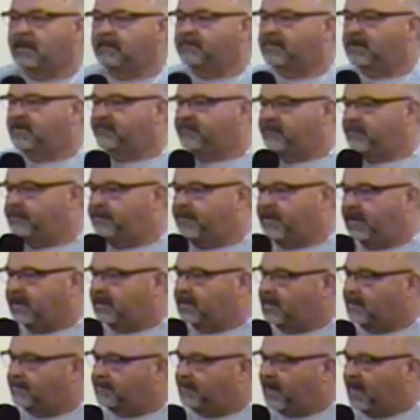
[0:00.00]
But if you pick
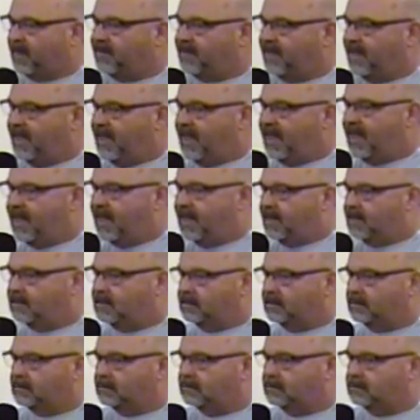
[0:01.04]
it up by the
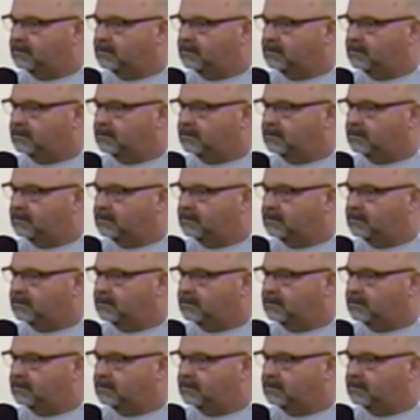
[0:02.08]
head,